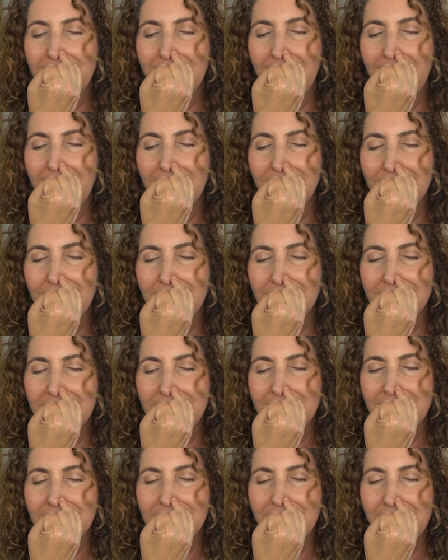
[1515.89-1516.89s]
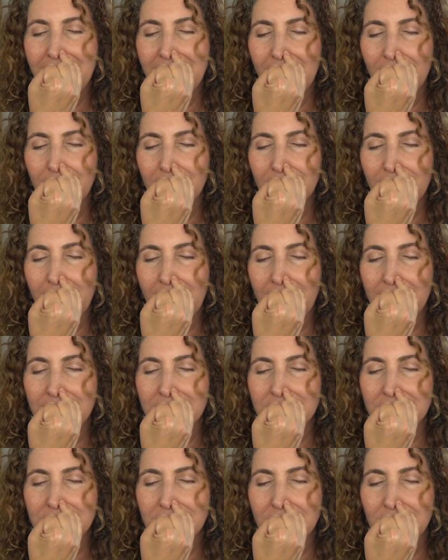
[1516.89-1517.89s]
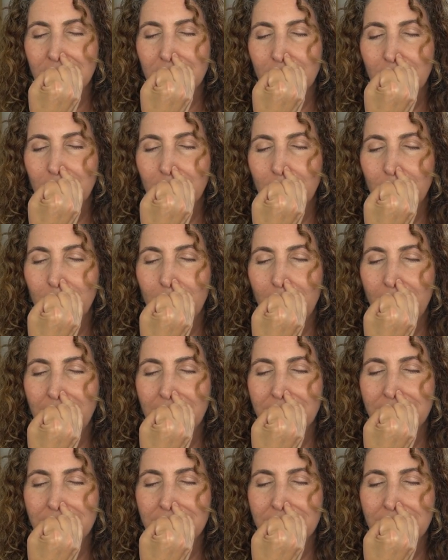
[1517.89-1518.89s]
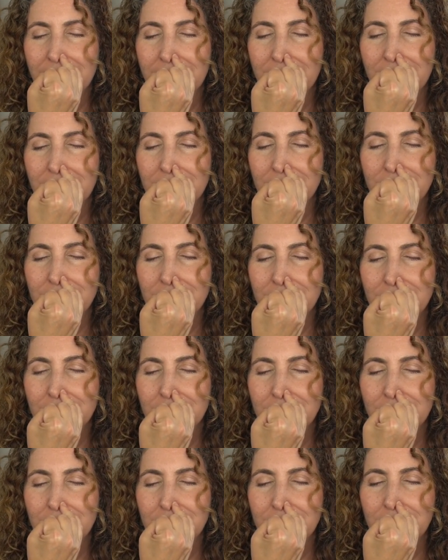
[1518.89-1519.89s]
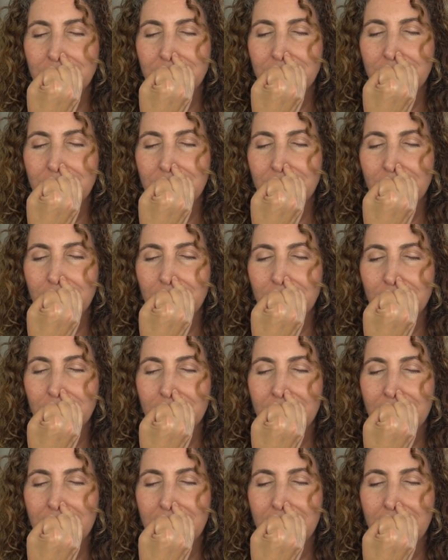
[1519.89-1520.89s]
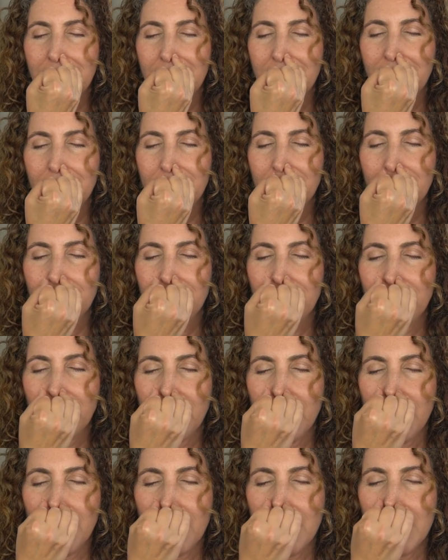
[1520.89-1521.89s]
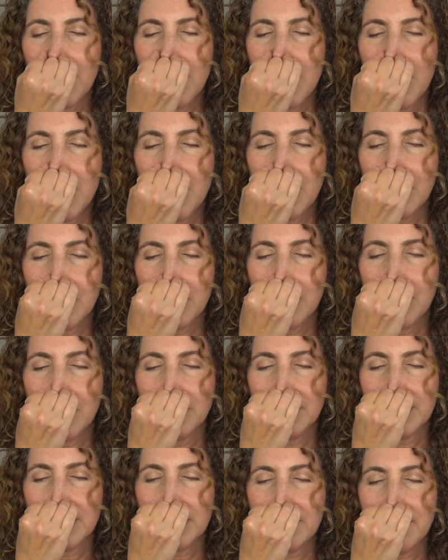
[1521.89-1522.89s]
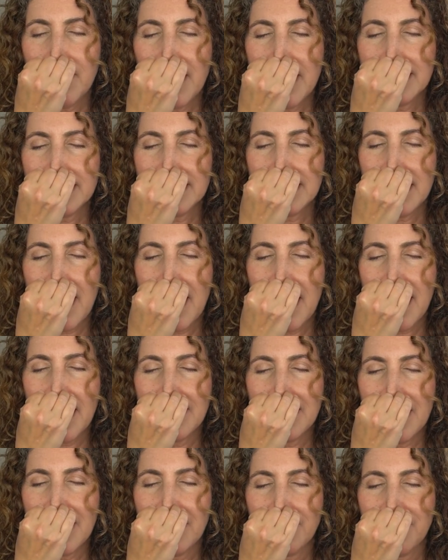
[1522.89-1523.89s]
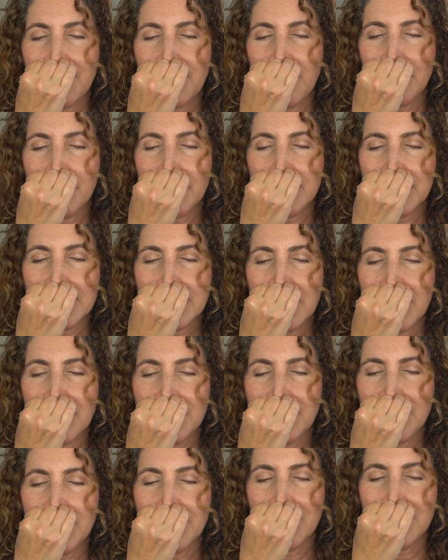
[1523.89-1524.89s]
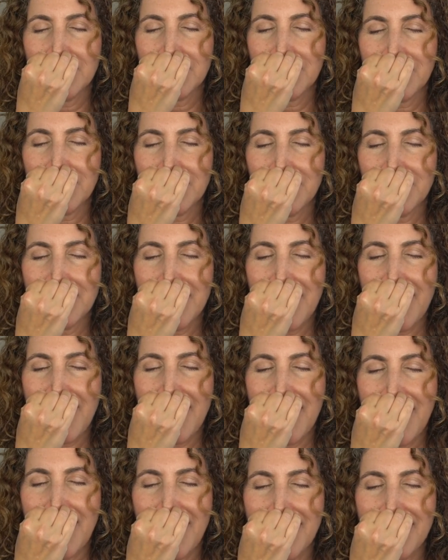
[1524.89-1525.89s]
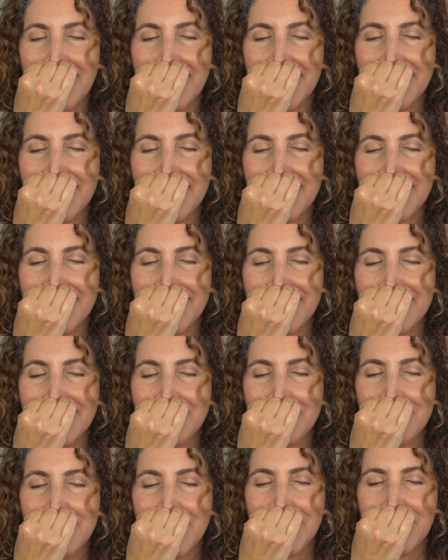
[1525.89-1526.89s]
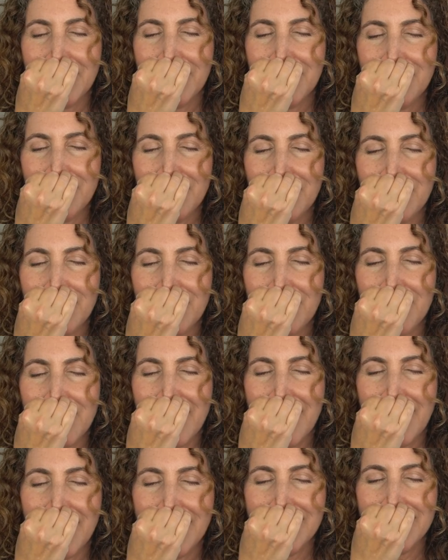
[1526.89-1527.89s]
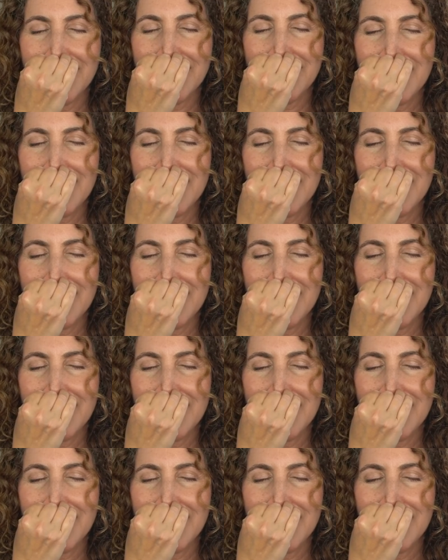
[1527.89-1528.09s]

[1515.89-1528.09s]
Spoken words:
and then inhale right, 1, 2, 3, 4. Close the right side and focus on your third eye, middle of your forehead,